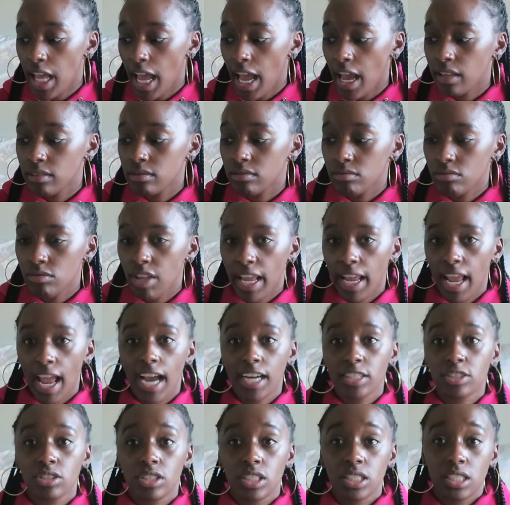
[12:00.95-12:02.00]
that they
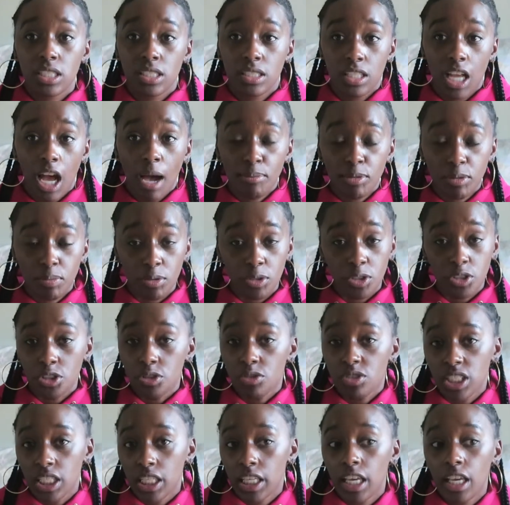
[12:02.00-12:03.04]
actually stopped
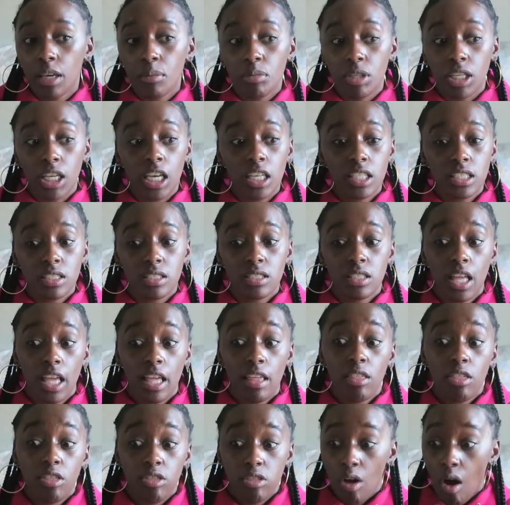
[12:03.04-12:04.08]
producing it because they
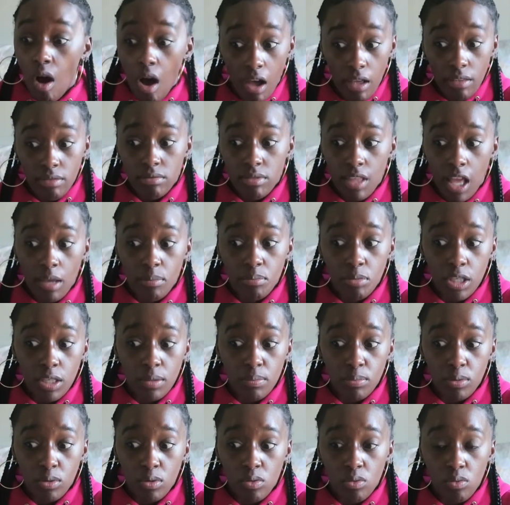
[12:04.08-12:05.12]
thought that
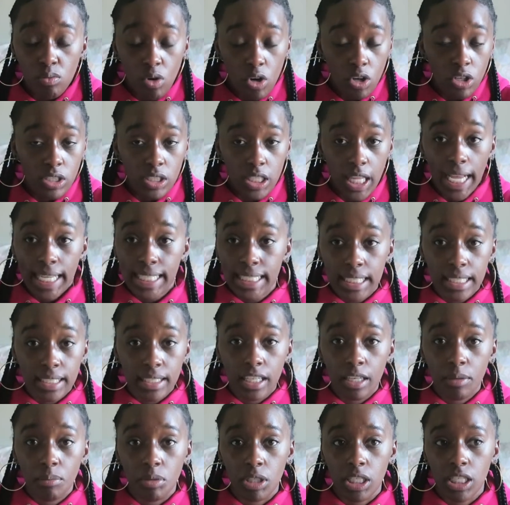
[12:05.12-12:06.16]
people weren't liking
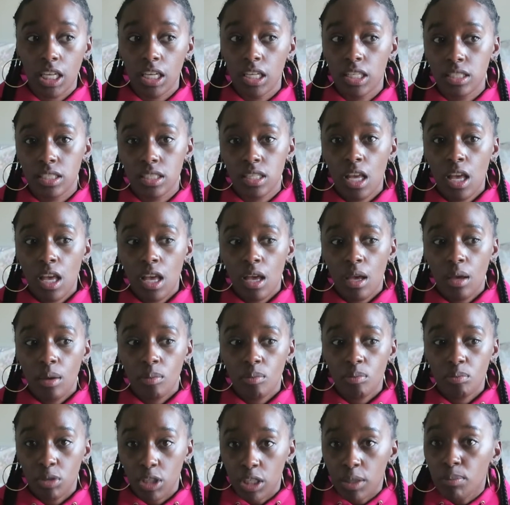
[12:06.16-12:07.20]
it because
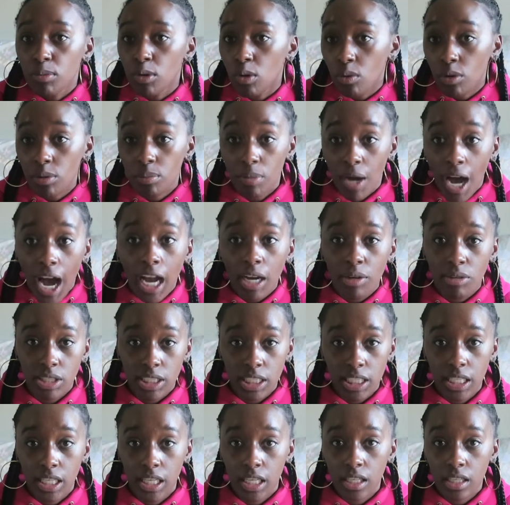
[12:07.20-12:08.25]
people were
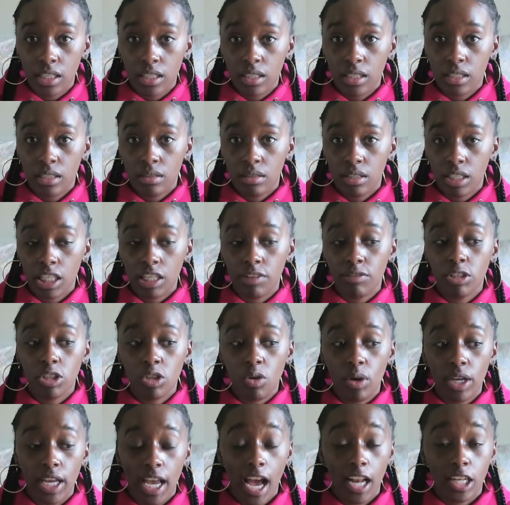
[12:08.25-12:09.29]
pirating it, even
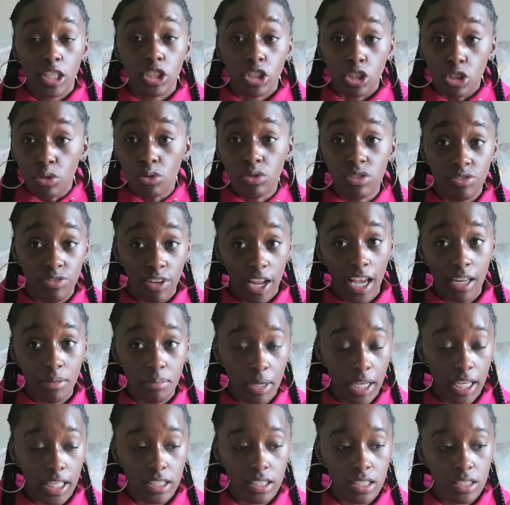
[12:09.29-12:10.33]
though it had a huge fan
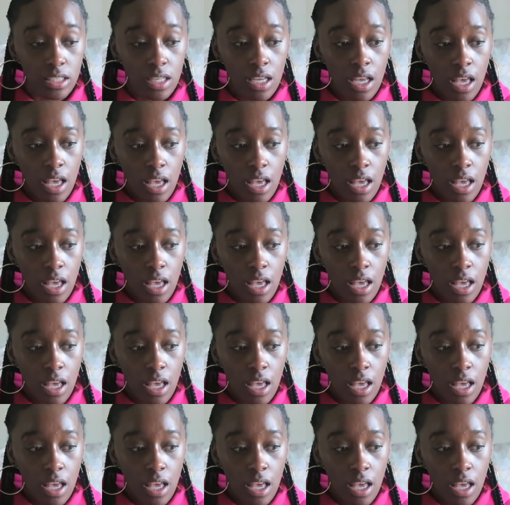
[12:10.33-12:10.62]
base